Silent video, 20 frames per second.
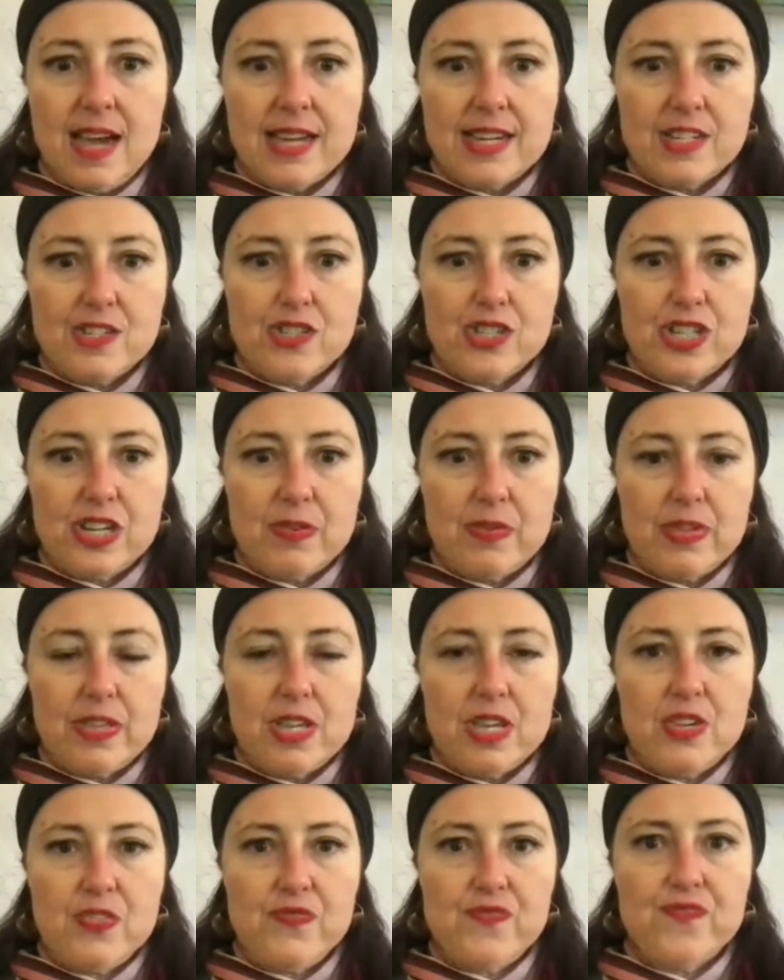I can share
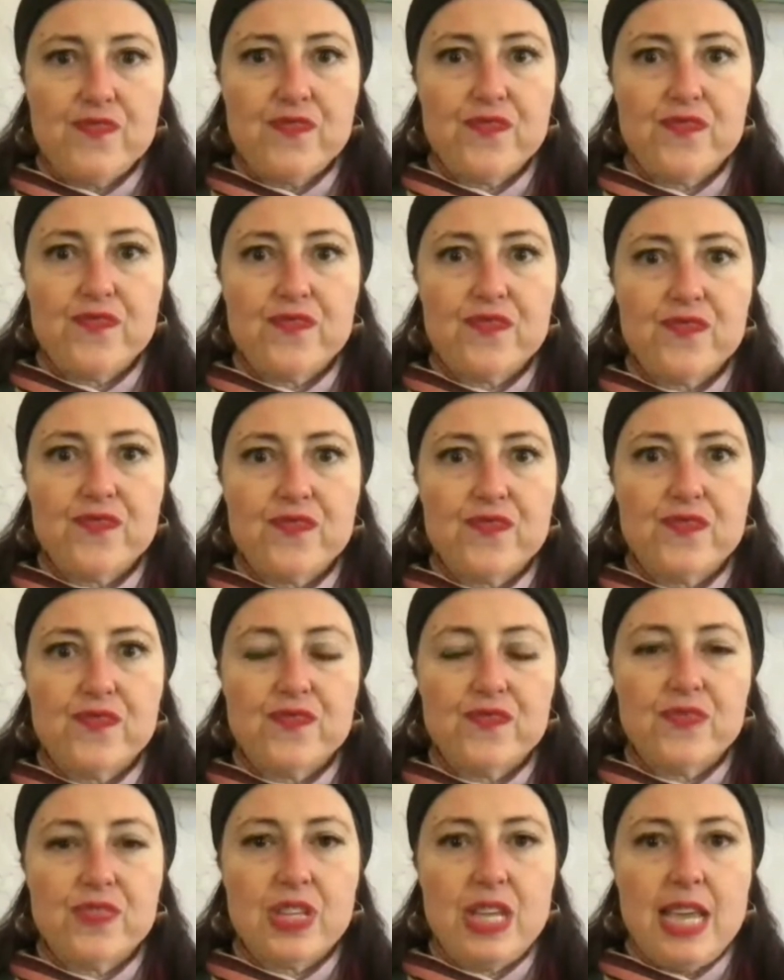with you,
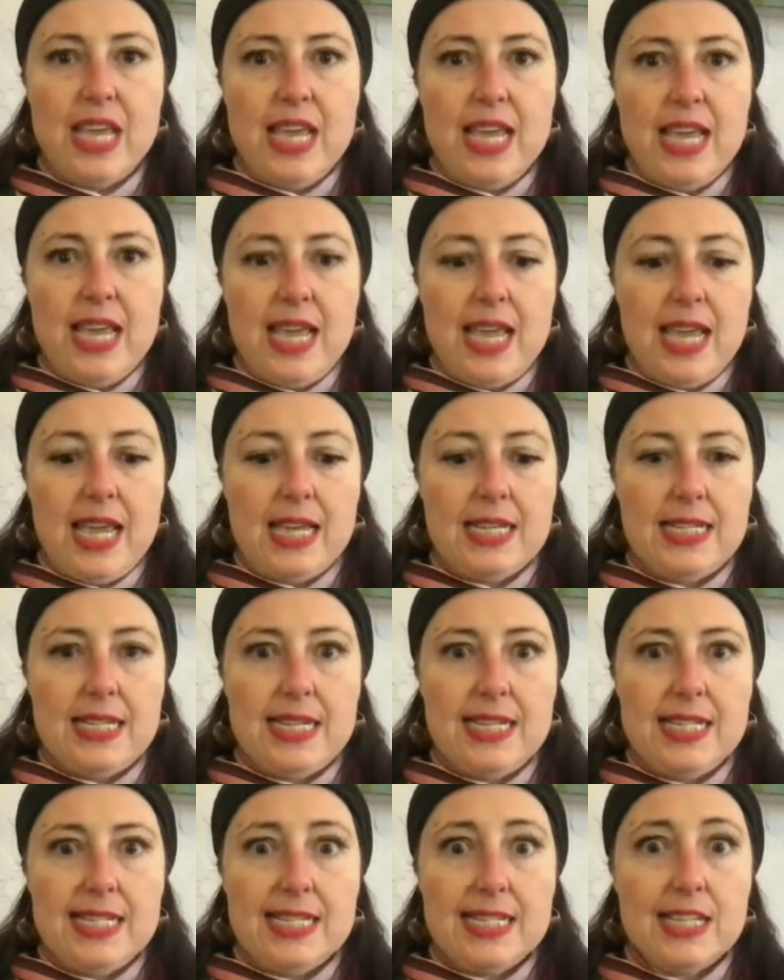and
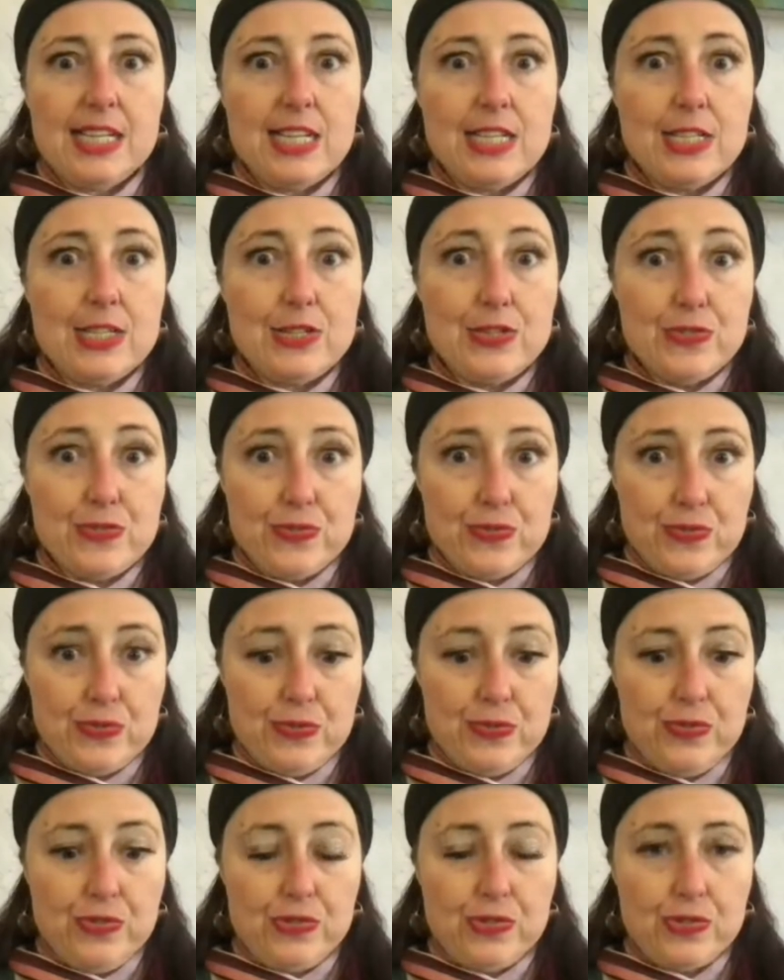it
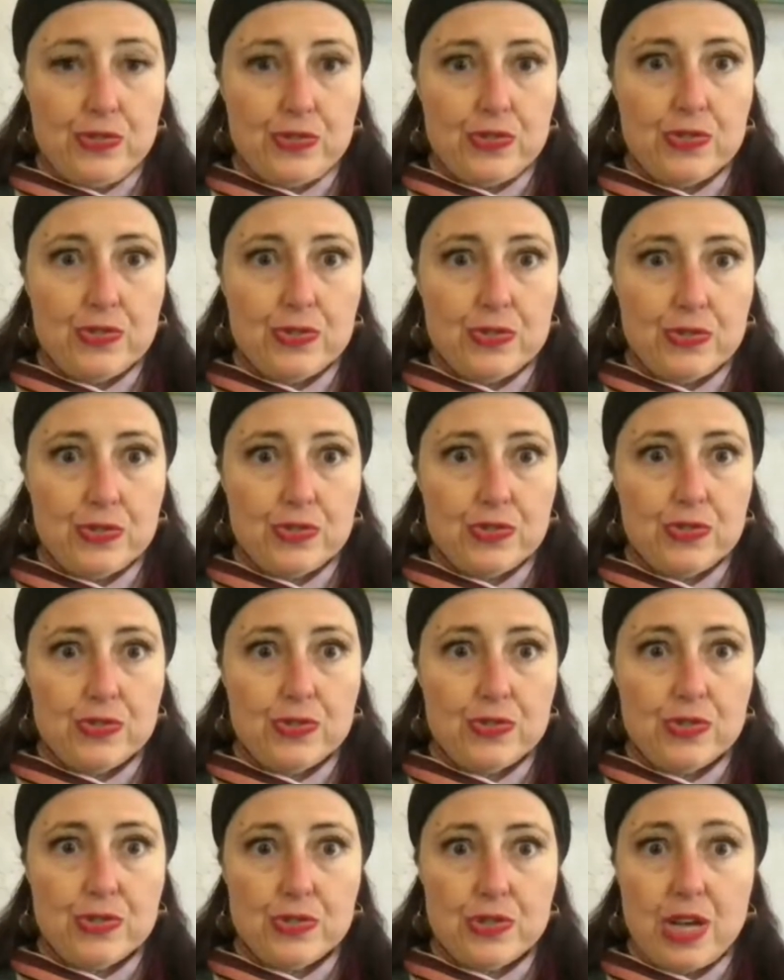includes
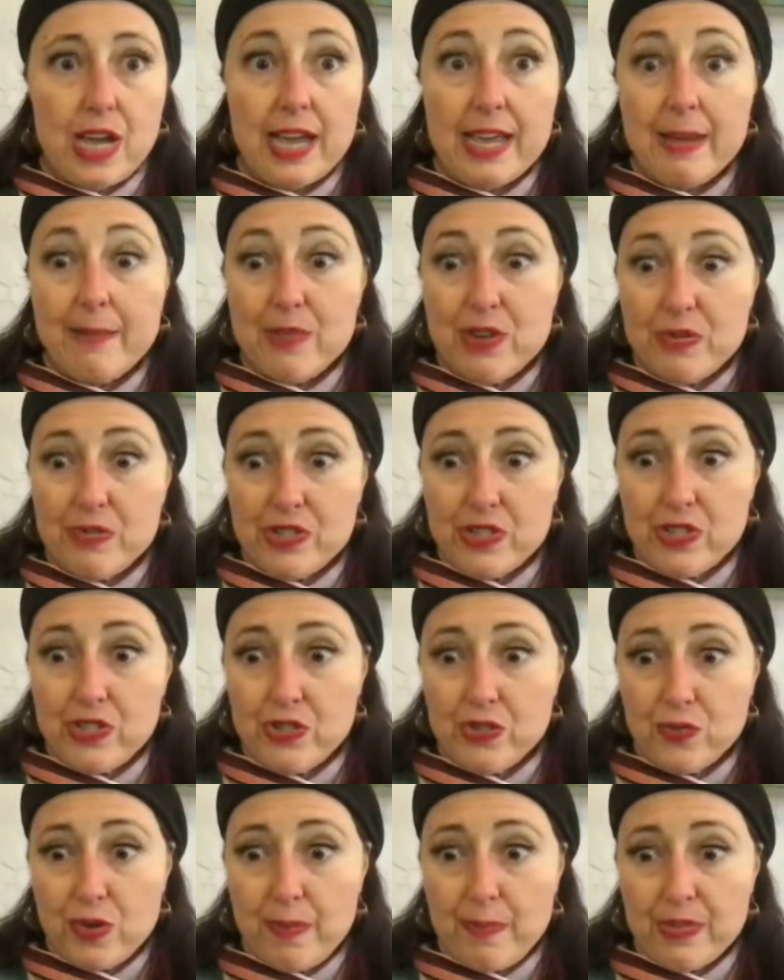a hypnosis
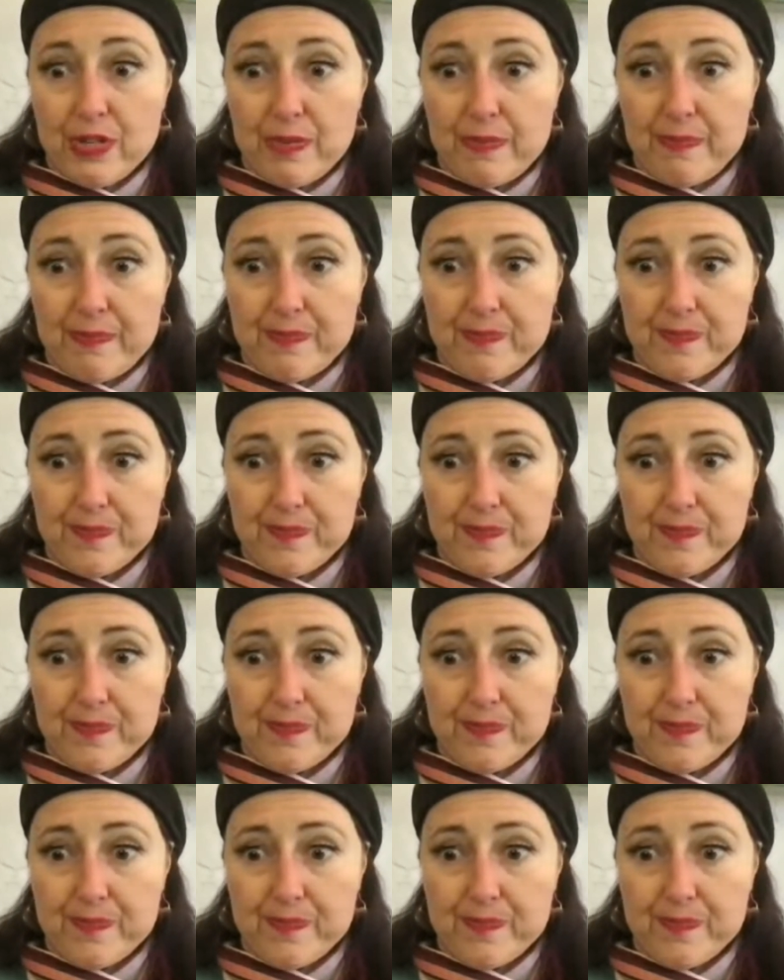script.